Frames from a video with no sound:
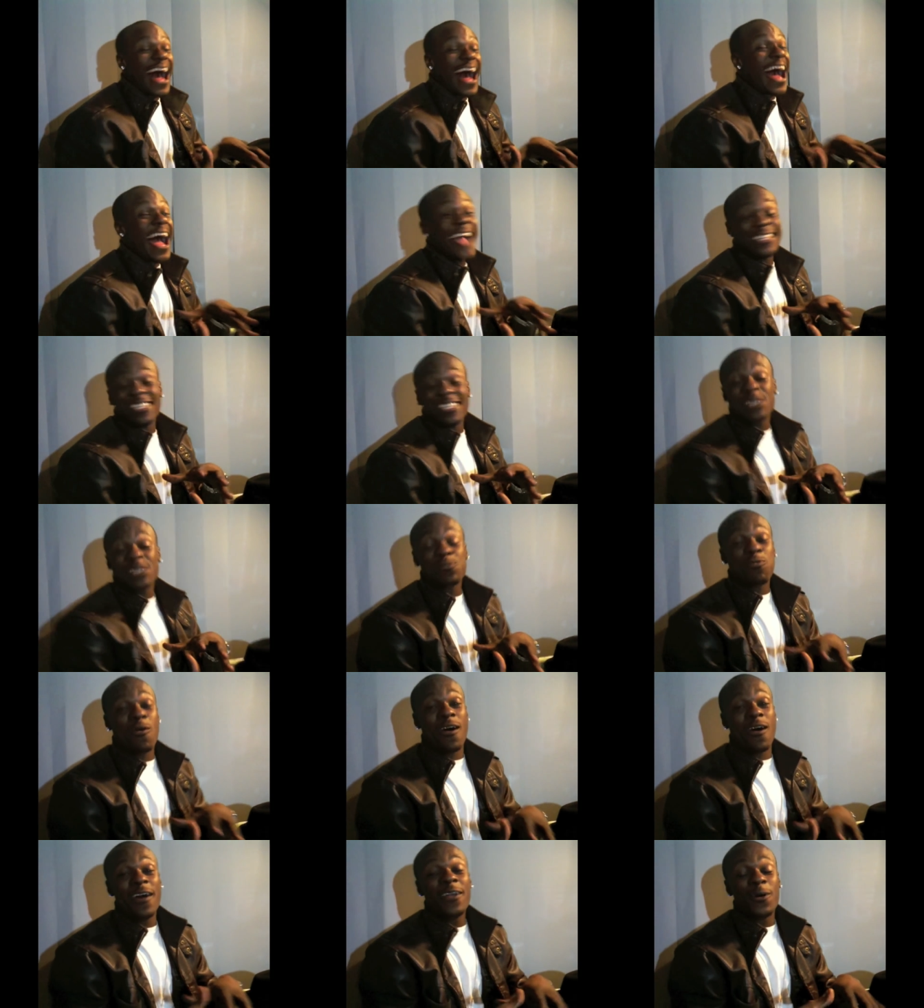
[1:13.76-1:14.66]
I
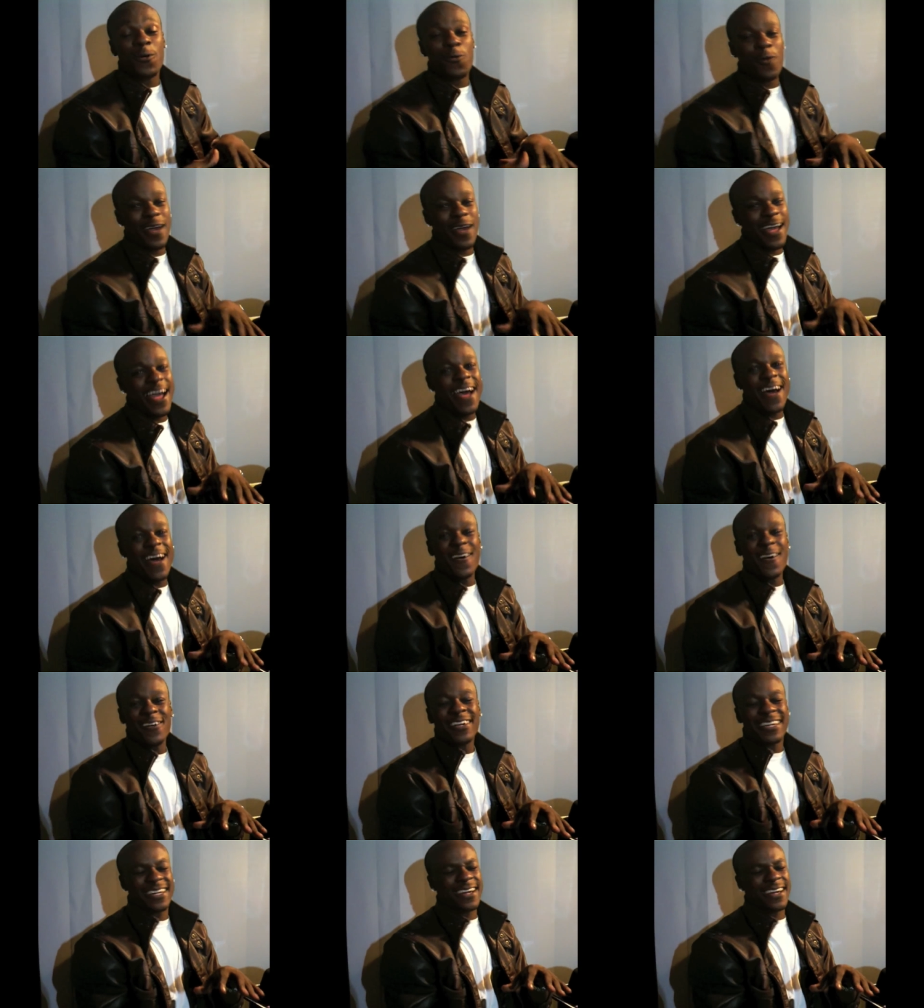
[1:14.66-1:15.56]
just want to
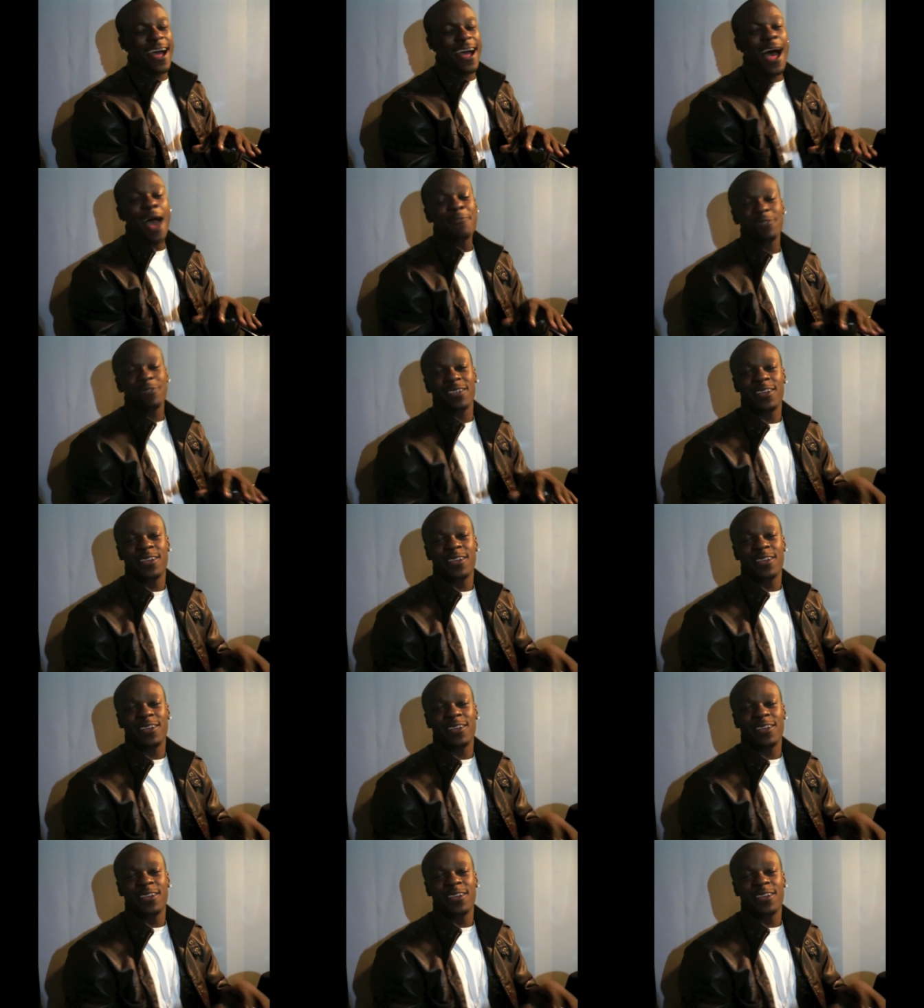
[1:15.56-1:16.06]
welcome